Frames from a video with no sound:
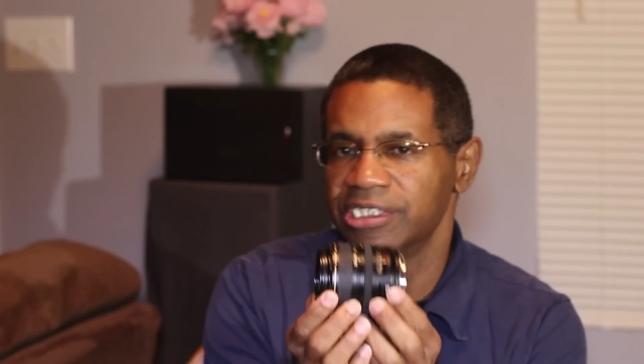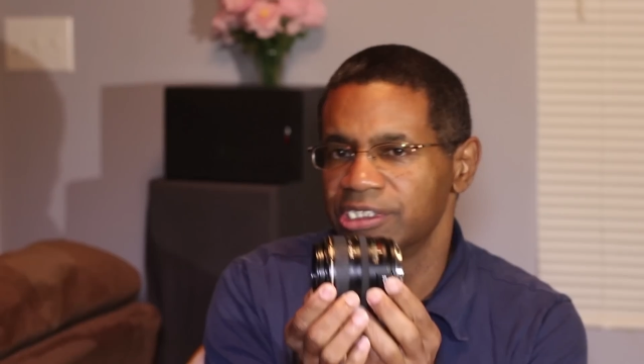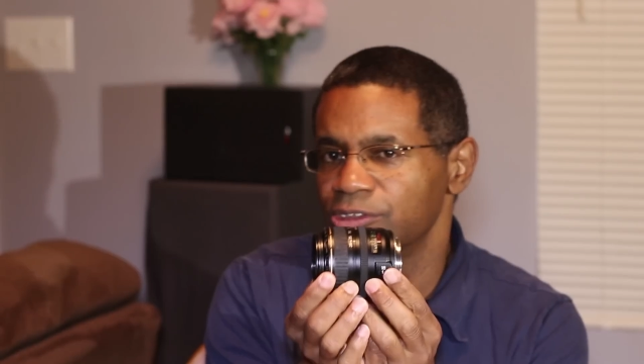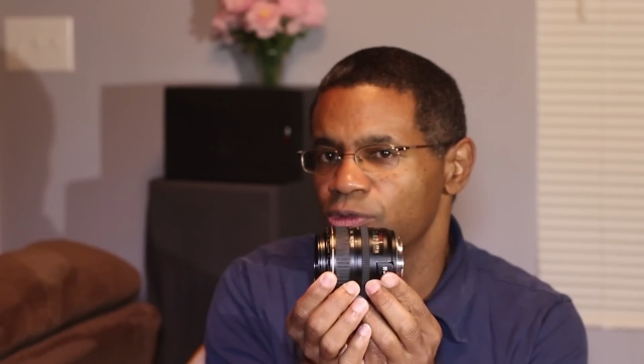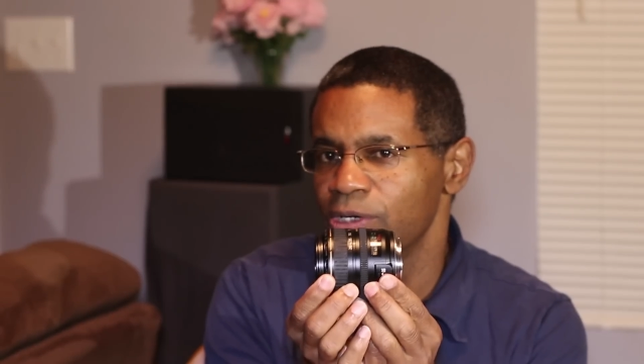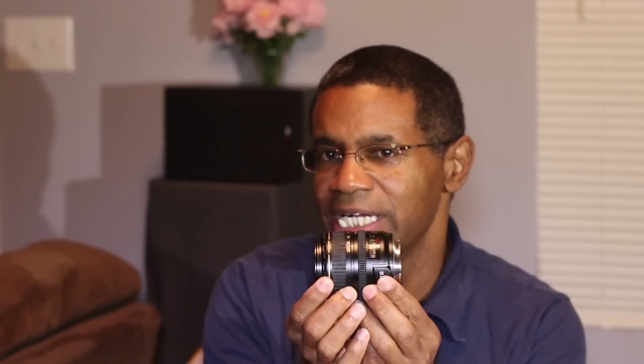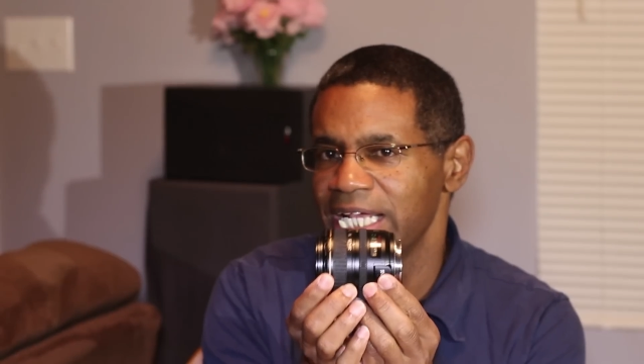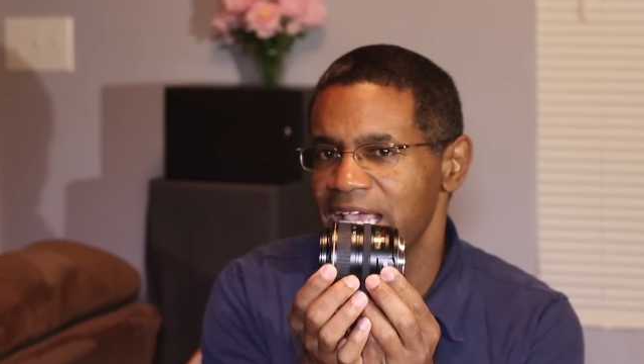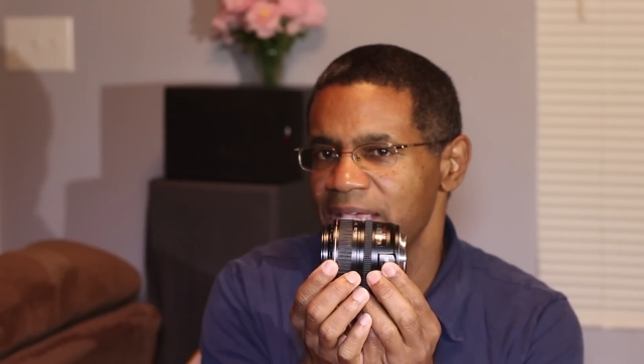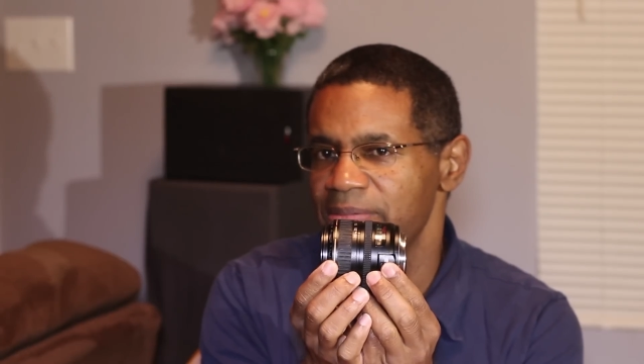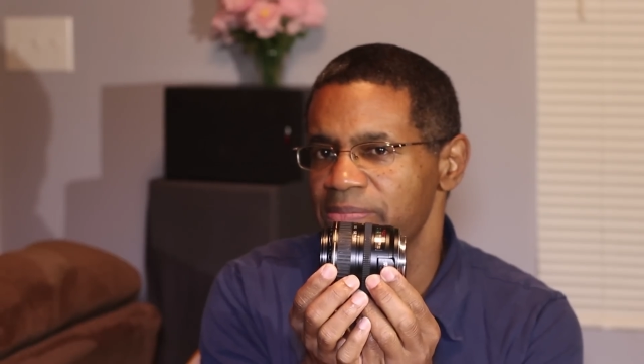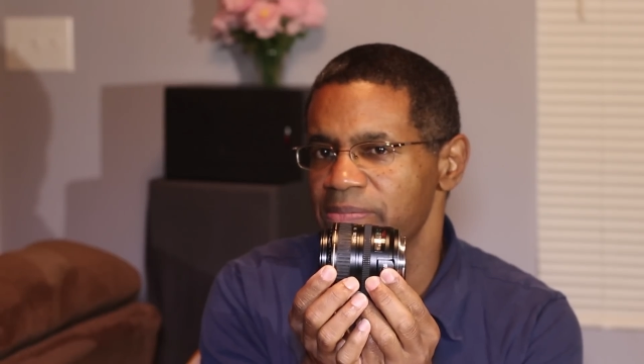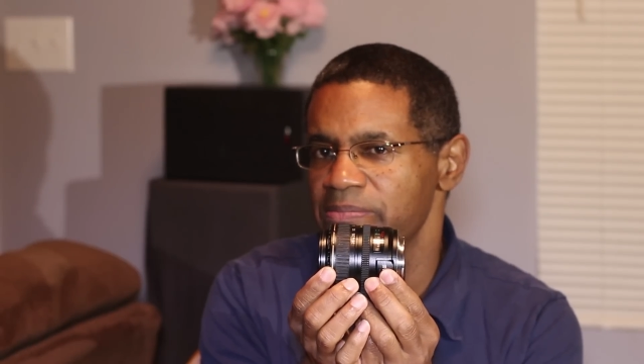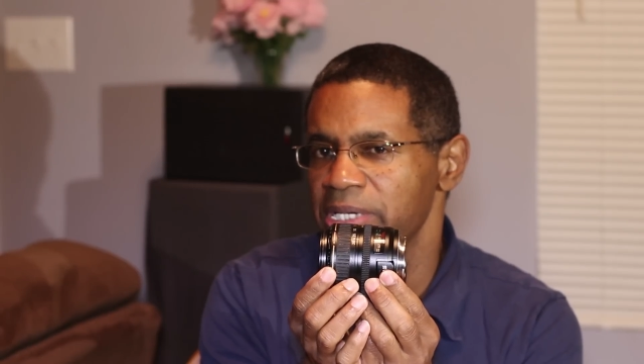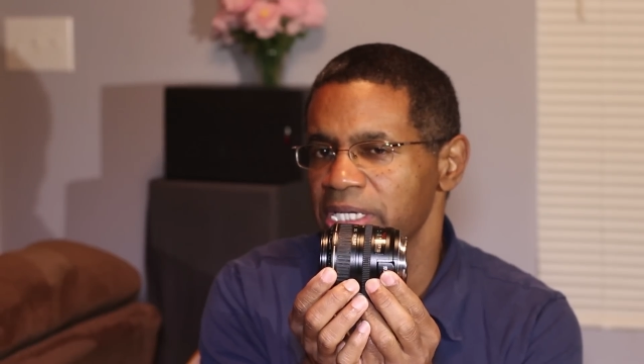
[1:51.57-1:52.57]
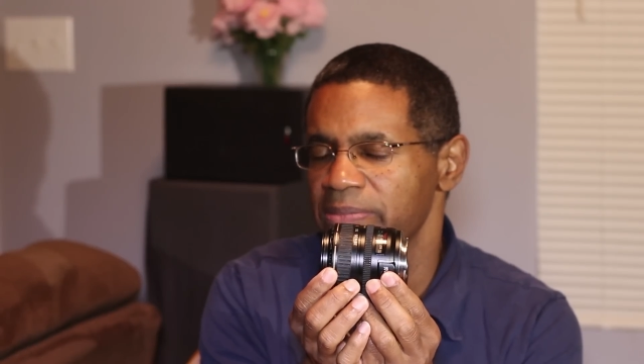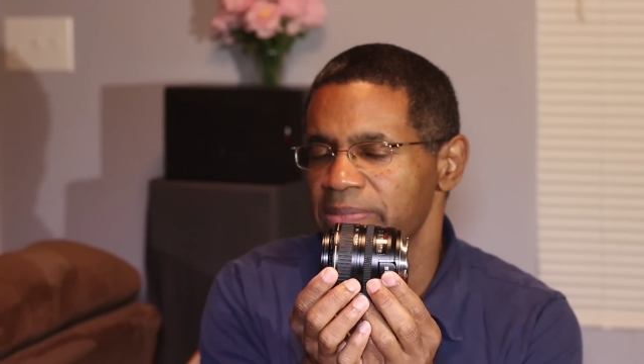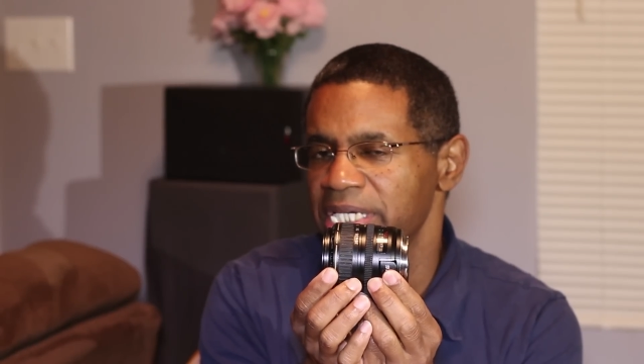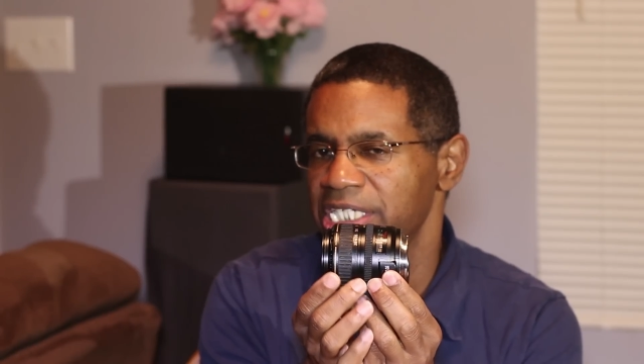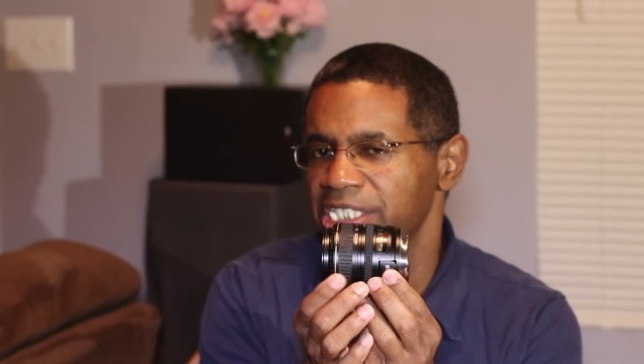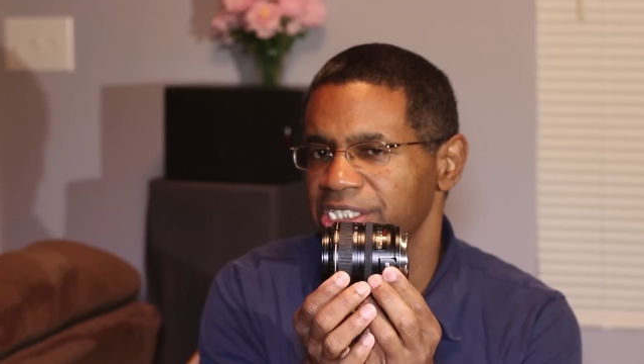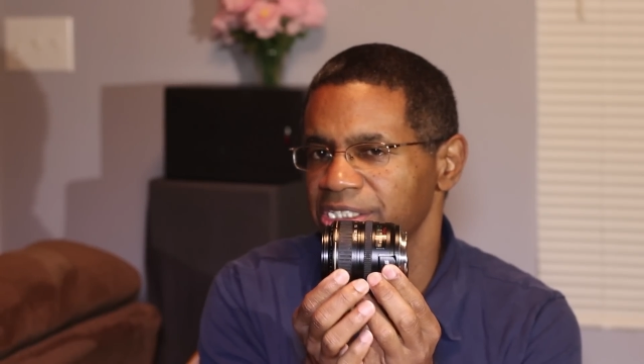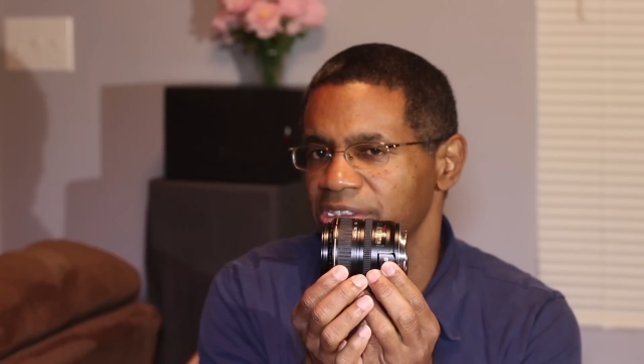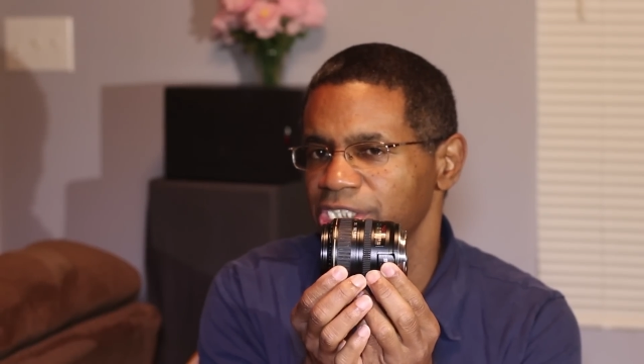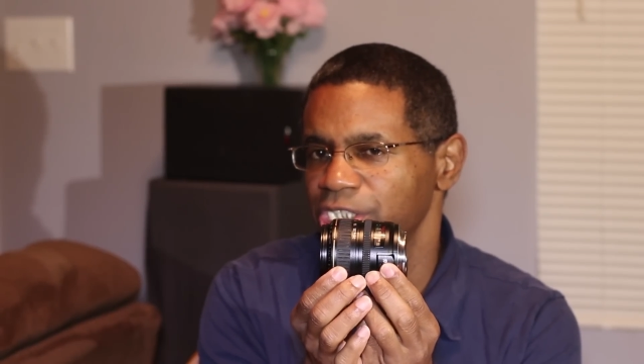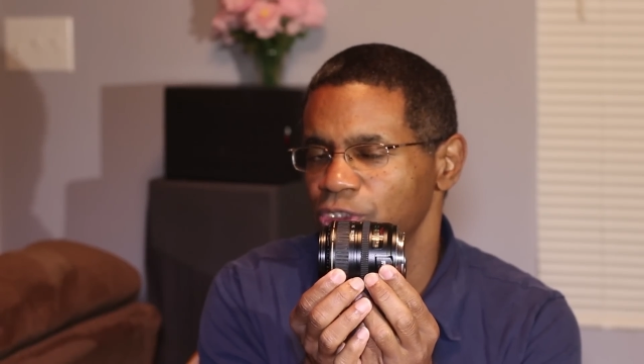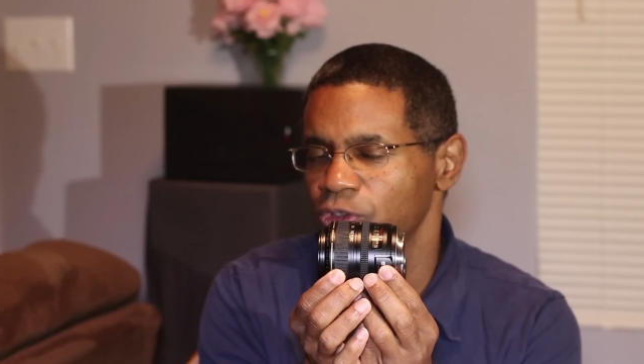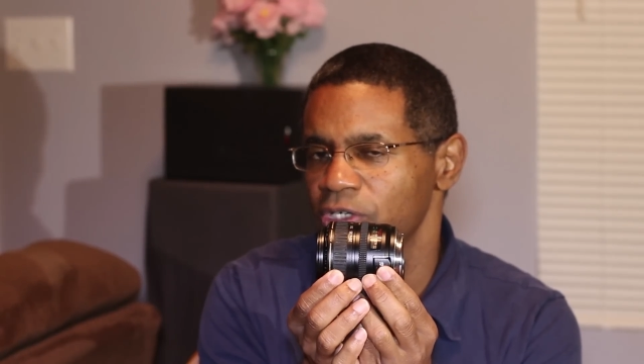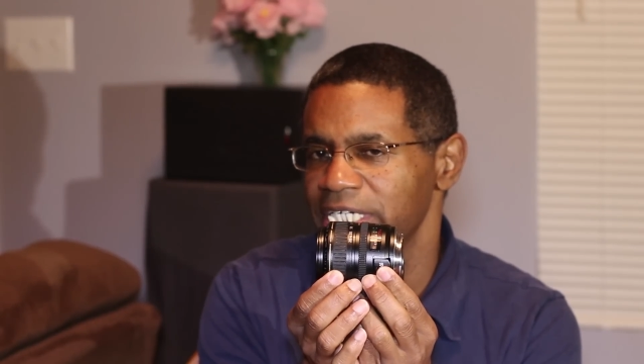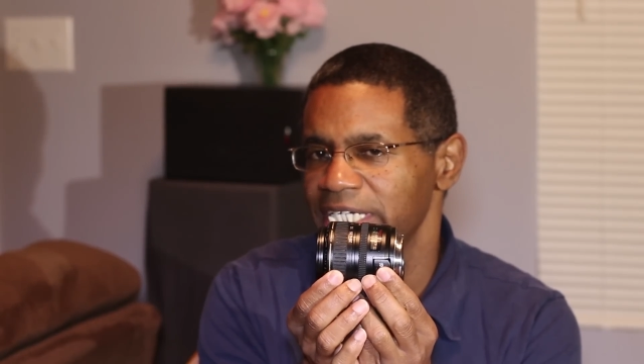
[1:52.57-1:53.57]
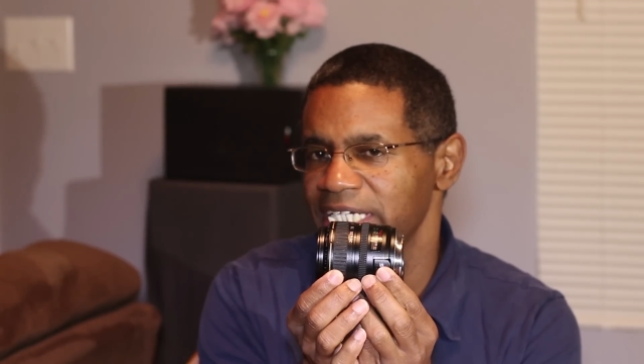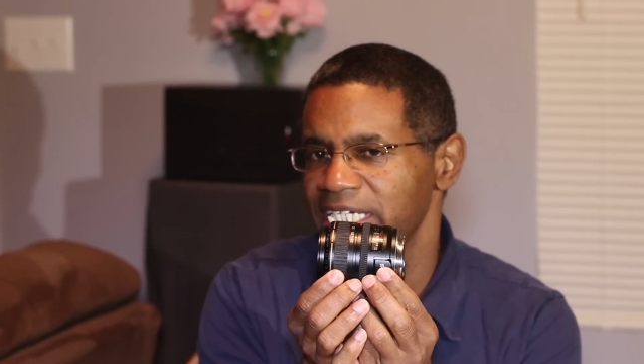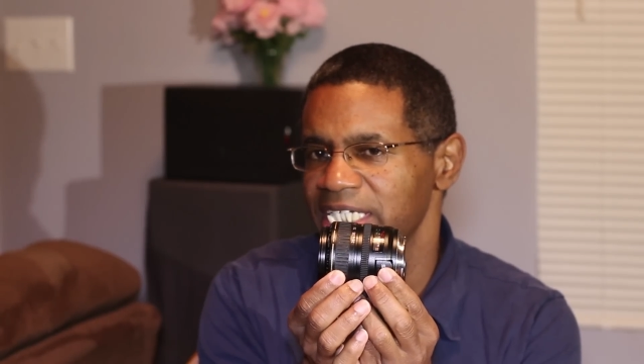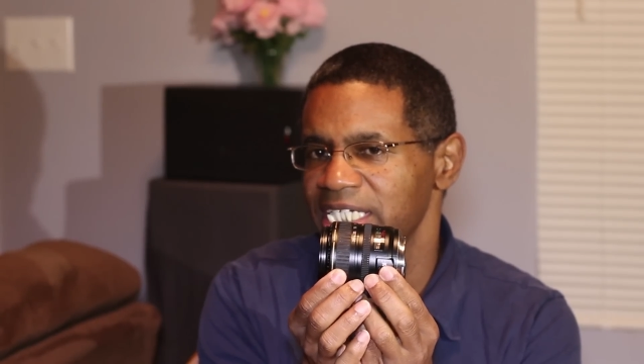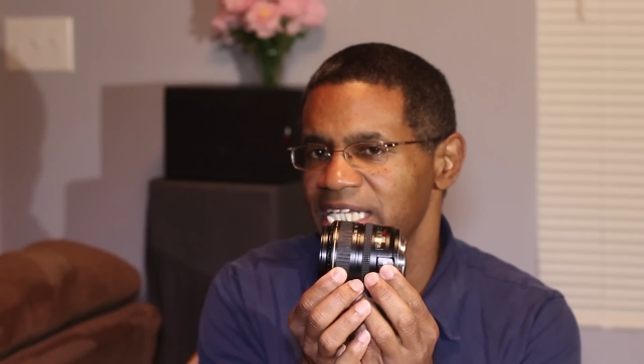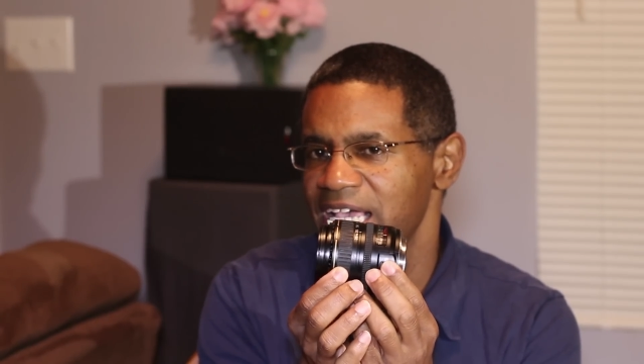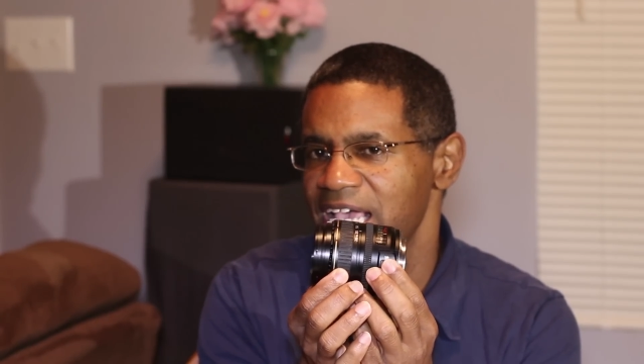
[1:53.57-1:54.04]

28 millimeters on the short end